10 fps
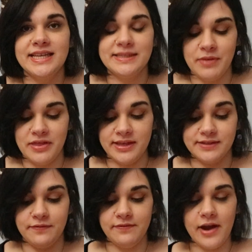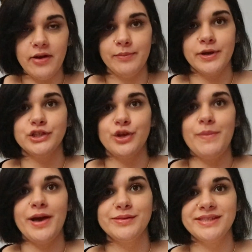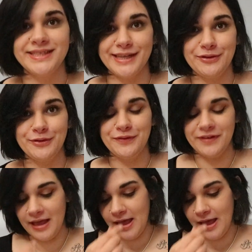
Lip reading: this month is very much about self,